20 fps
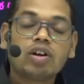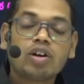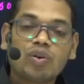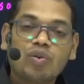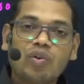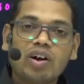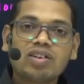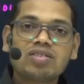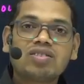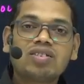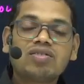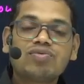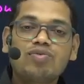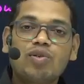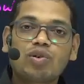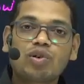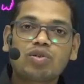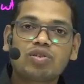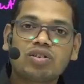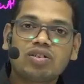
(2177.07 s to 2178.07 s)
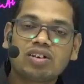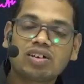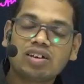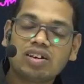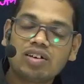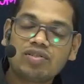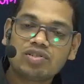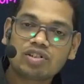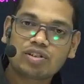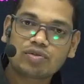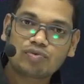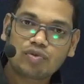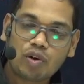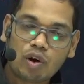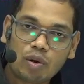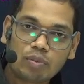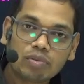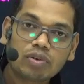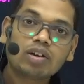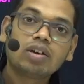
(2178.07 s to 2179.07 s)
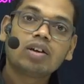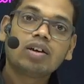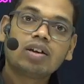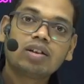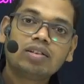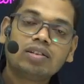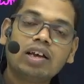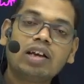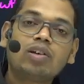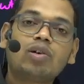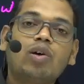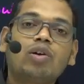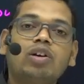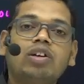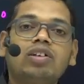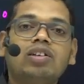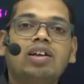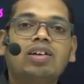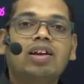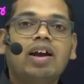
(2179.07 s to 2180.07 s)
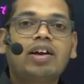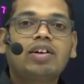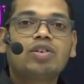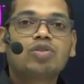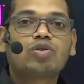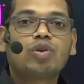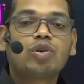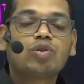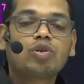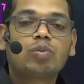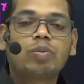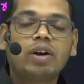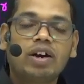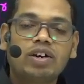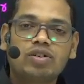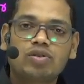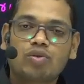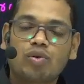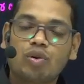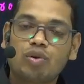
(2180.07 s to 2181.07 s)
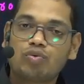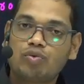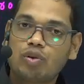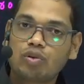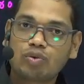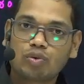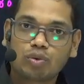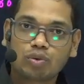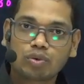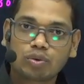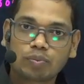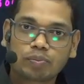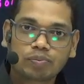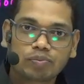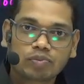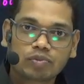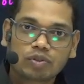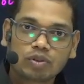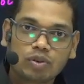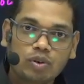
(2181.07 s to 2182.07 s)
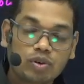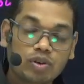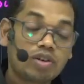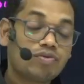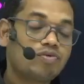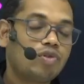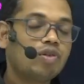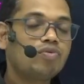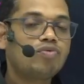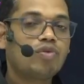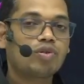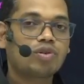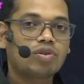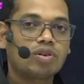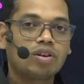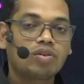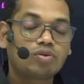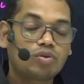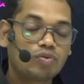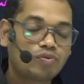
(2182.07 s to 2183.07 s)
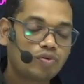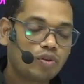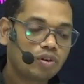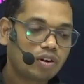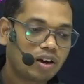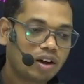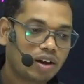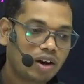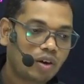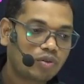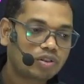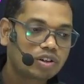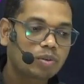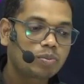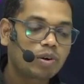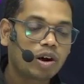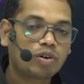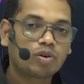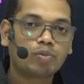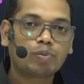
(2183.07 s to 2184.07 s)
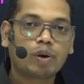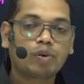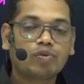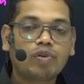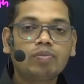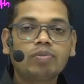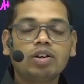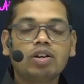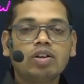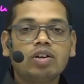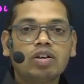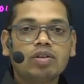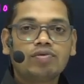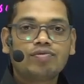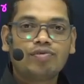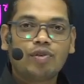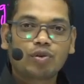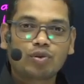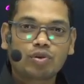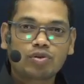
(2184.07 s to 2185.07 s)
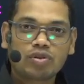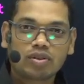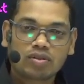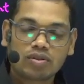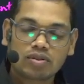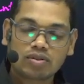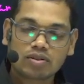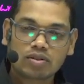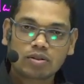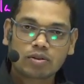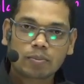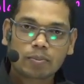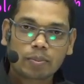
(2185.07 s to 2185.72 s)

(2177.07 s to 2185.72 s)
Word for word: Once the photosynthetic leaf is formed, then only the light is going to play its role for growth. Okay, for allowing the plant to perform photosynthesis,